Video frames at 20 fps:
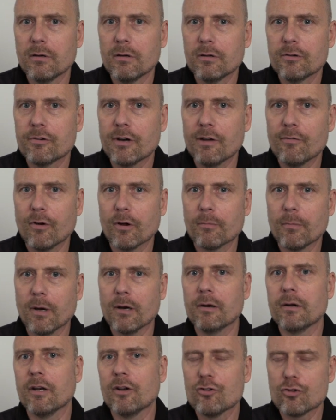Trayvon
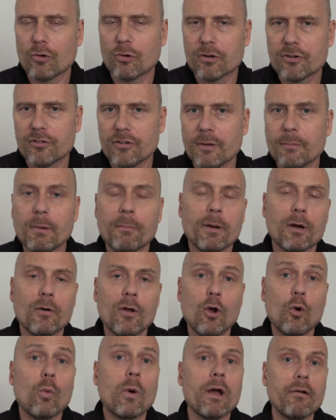Martin and George Zimmerman,
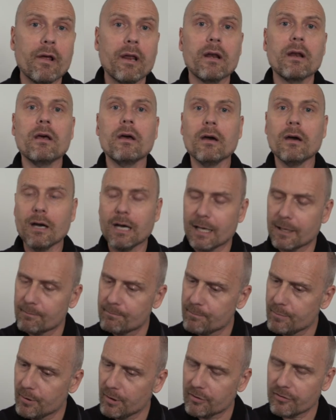wherein I
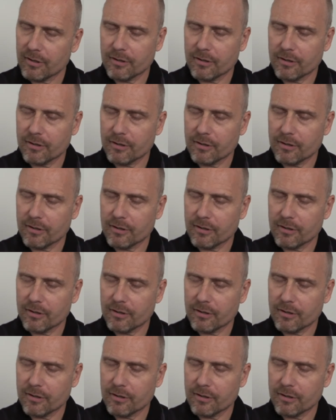put,